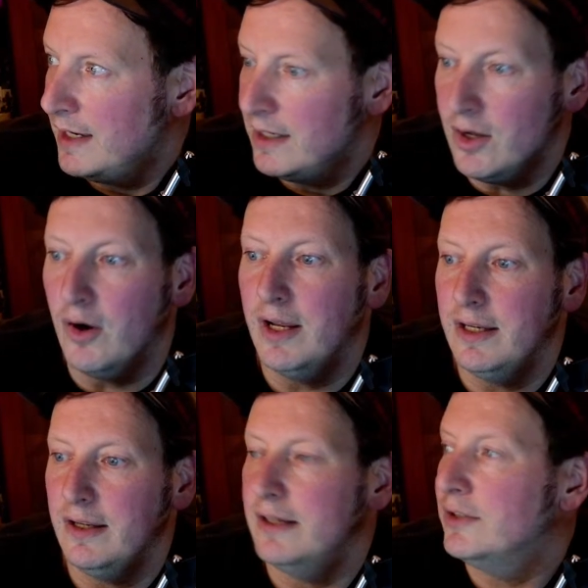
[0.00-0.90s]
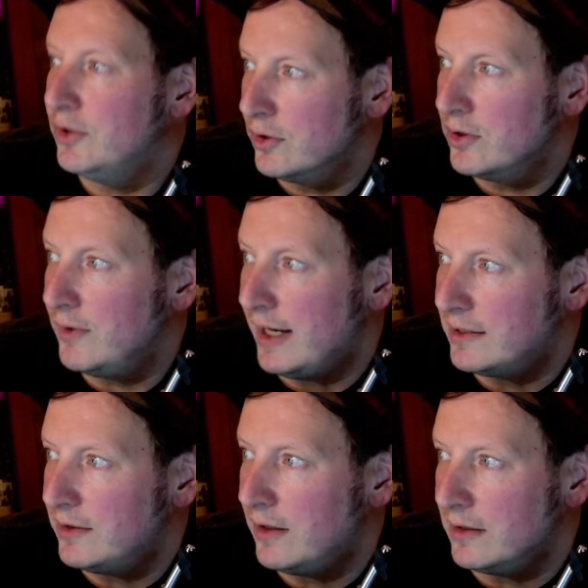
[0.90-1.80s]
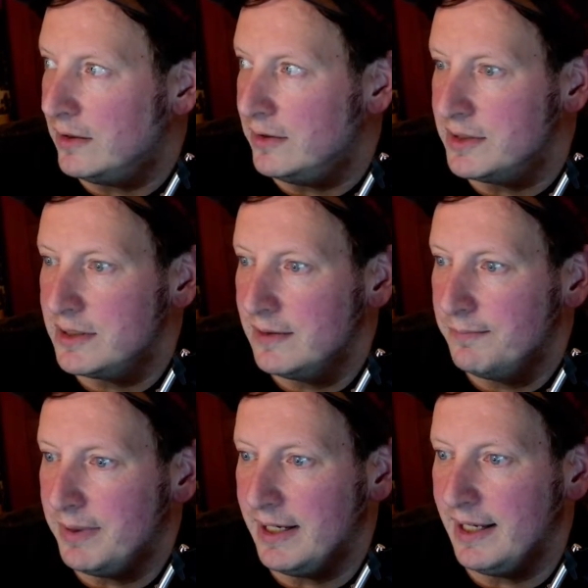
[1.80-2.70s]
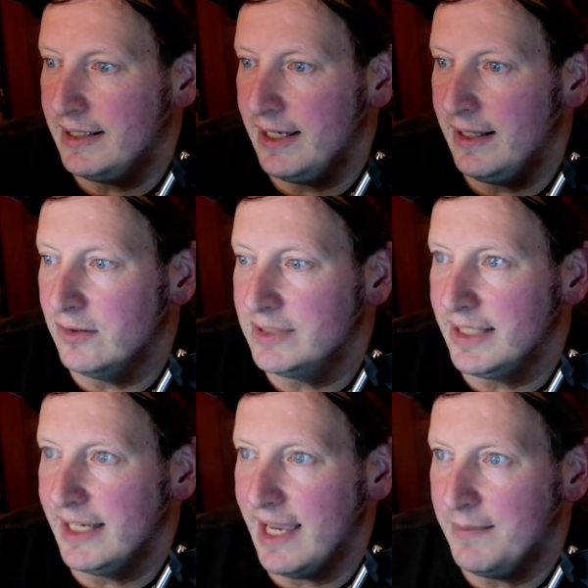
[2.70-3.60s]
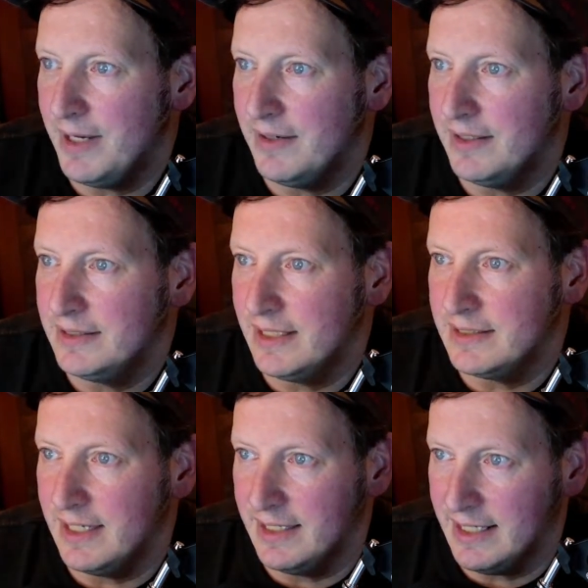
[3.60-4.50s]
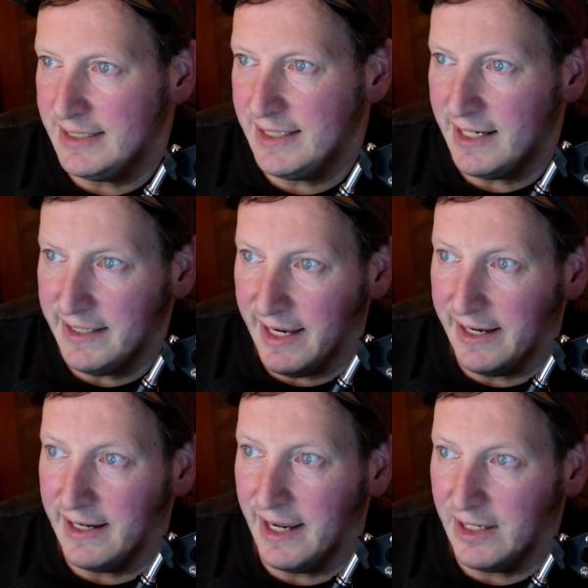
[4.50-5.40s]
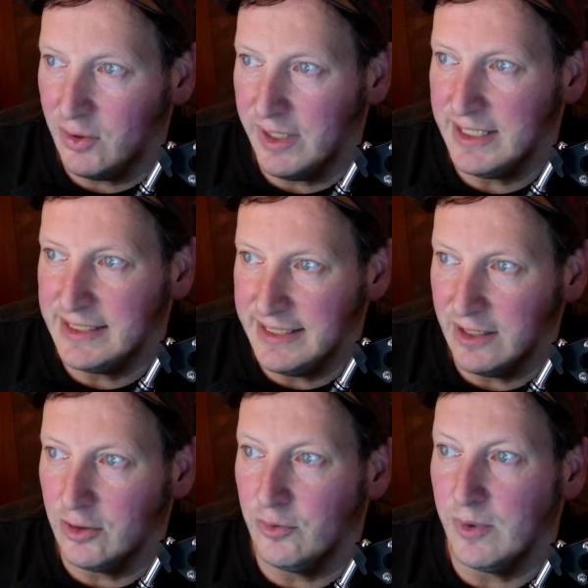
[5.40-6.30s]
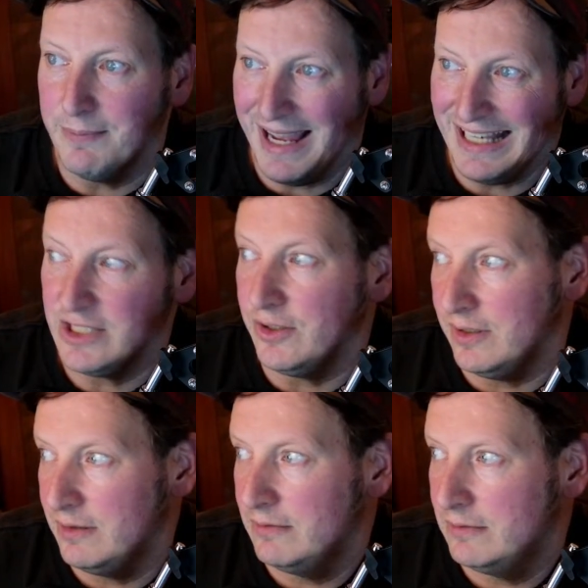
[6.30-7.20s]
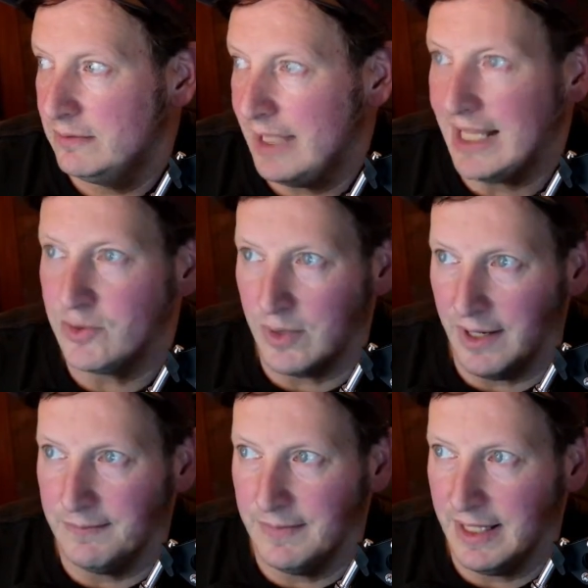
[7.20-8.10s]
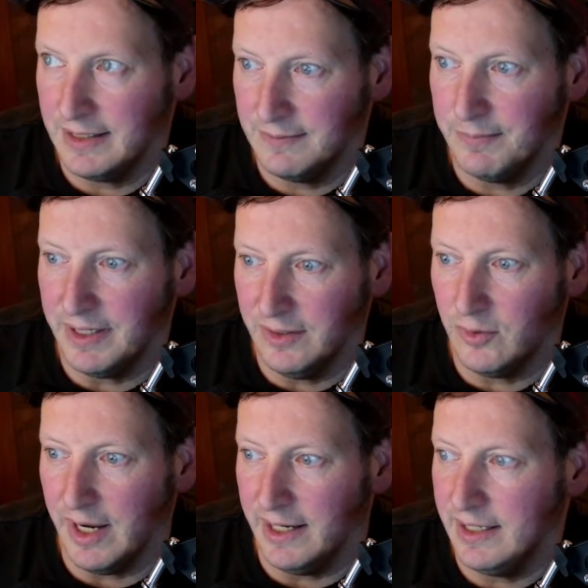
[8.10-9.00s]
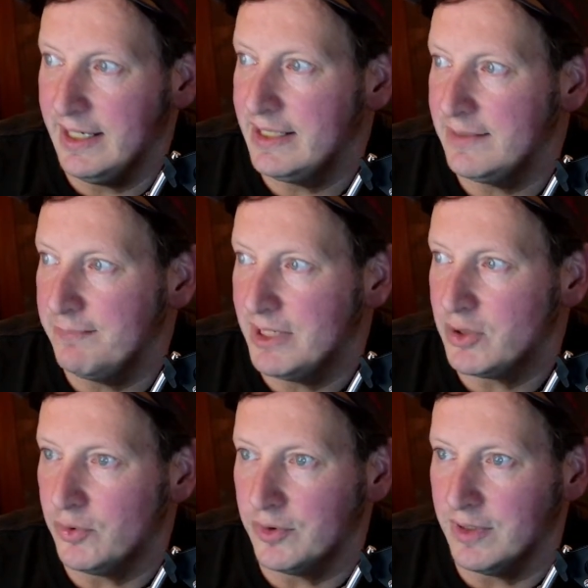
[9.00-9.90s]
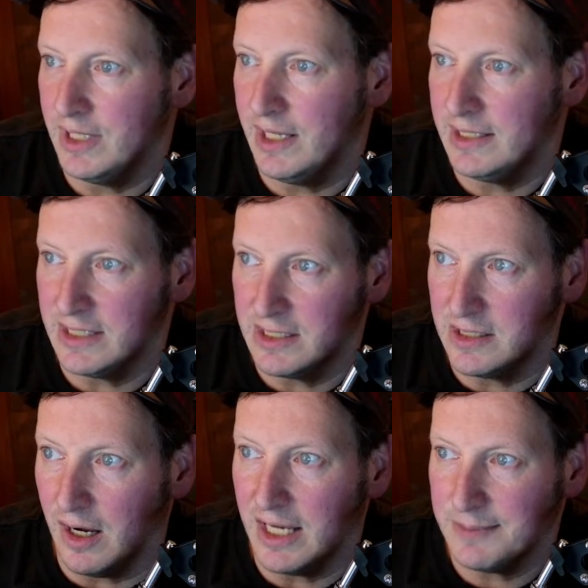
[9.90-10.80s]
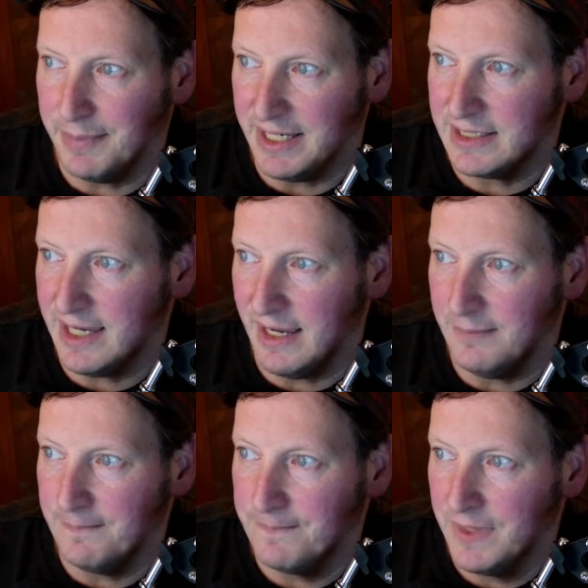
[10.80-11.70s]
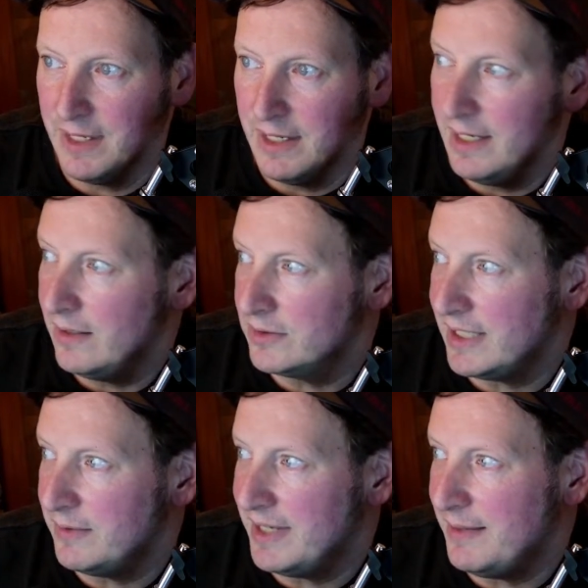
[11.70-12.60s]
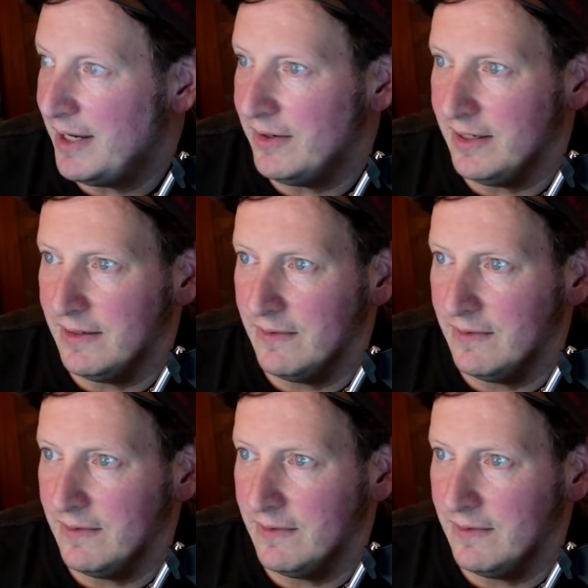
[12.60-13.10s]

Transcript: No, you're correct, Arcanus, but it looks like it came out, it says, in 1998, I created Digger Remastered. That's what but you're right. It is much older than that. It's a DOS-based game. It looks like it came out,